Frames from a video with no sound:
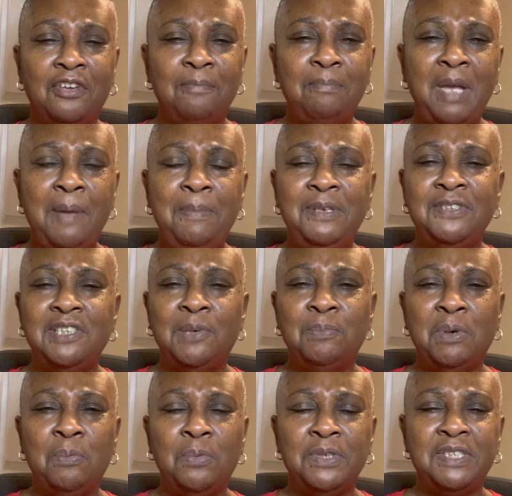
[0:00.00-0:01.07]
or maybe
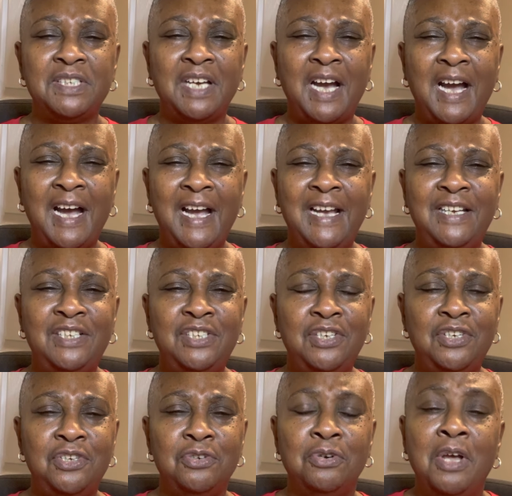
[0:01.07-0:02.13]
someone was kind to
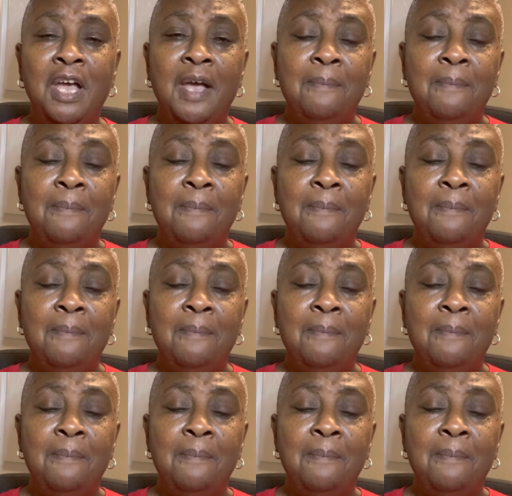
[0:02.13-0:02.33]
you.